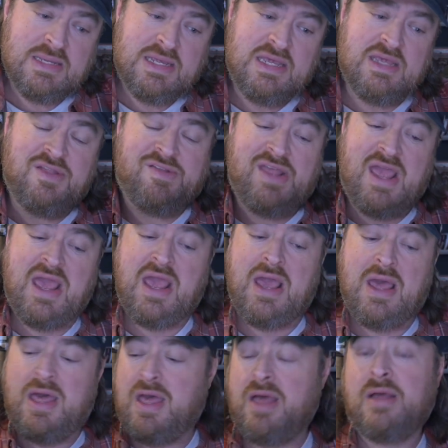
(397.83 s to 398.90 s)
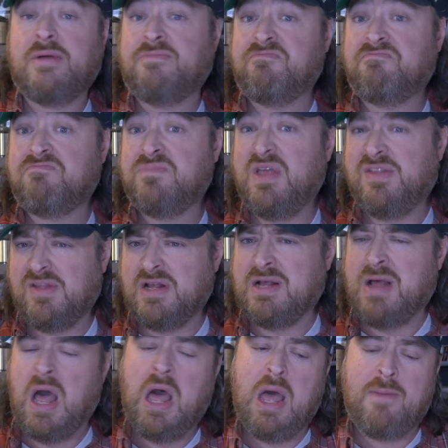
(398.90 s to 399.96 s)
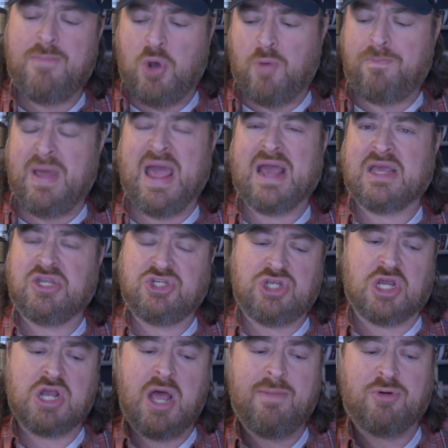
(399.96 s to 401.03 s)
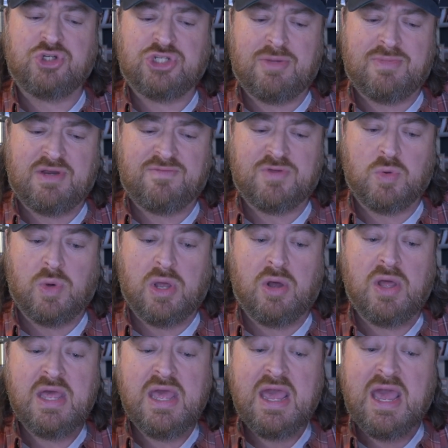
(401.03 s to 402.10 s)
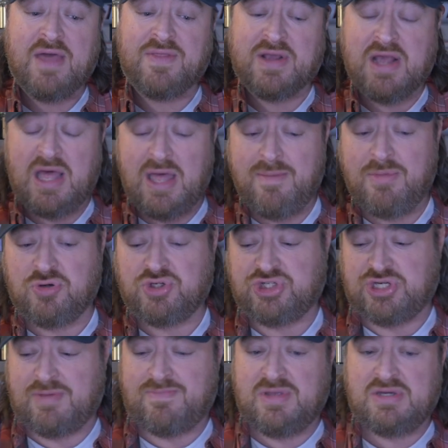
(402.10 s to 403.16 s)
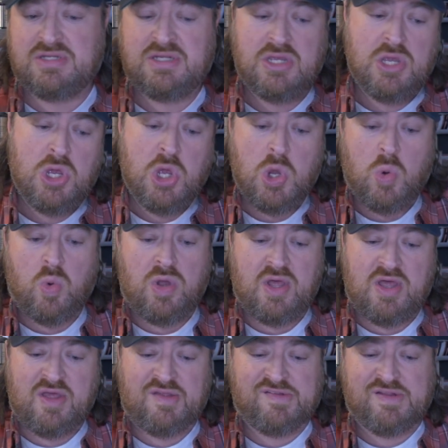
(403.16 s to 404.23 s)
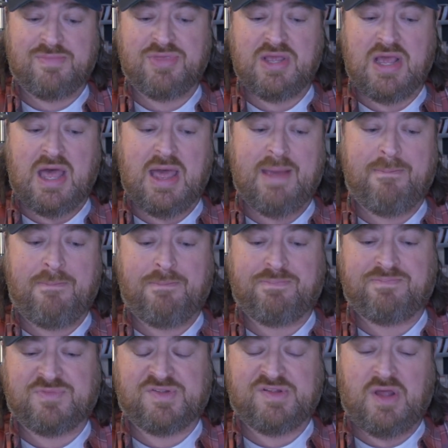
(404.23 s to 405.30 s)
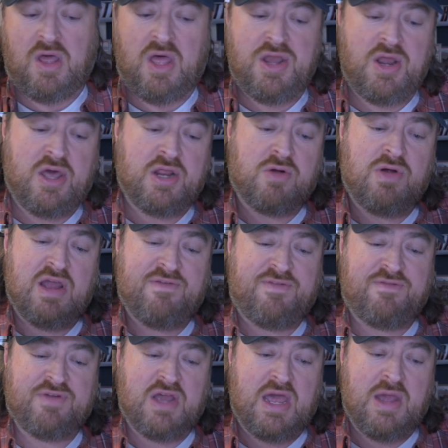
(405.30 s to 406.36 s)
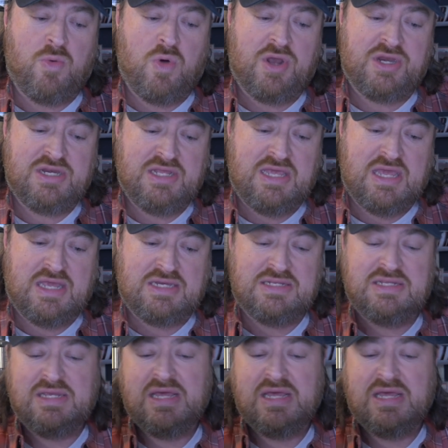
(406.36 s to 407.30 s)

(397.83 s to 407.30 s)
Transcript: is a, uh, it's a combo package, a combo shipment, if you will. And the combo shipment was something I saw an autograph of a guy I wanted to get